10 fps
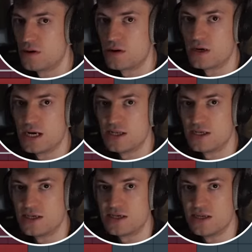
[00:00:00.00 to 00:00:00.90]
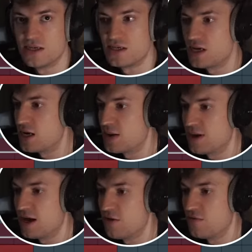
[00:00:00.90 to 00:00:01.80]
Now this is insanely
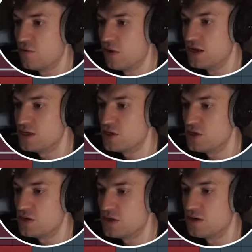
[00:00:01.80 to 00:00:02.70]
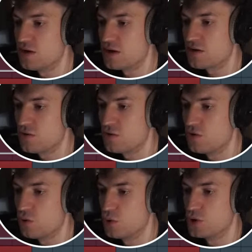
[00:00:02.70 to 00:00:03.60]
powerful and it's used in like
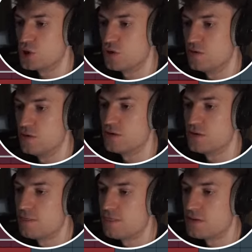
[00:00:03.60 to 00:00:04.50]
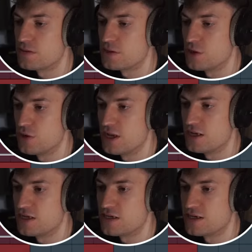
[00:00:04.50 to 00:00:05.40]
all genres. So
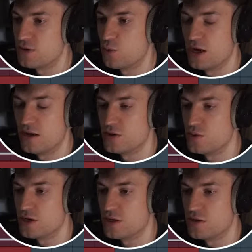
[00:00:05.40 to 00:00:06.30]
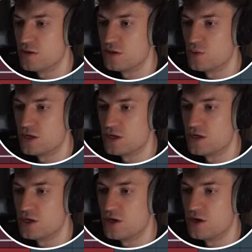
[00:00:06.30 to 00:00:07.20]
let's see what else we can do. So we could
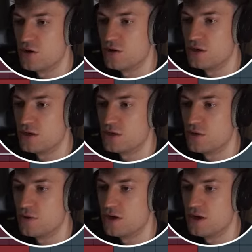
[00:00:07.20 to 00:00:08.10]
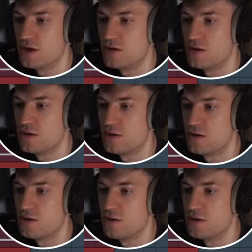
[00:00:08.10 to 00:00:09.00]
turn on this sub here
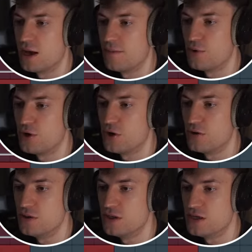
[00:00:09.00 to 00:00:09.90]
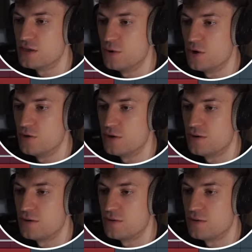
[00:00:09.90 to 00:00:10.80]
and put it on this mode
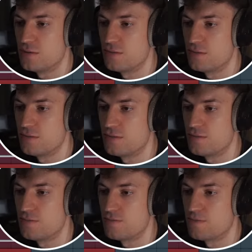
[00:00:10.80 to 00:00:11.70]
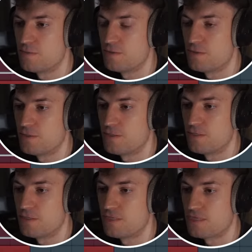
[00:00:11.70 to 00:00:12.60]

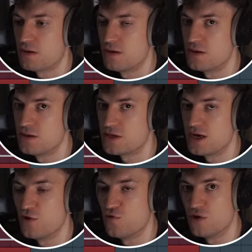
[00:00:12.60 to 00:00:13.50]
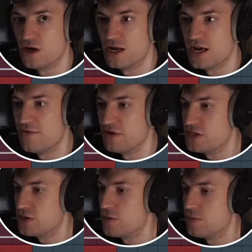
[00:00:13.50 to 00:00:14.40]
to get a really heavy
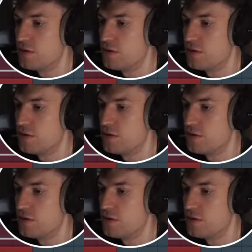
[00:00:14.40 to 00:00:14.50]
sub.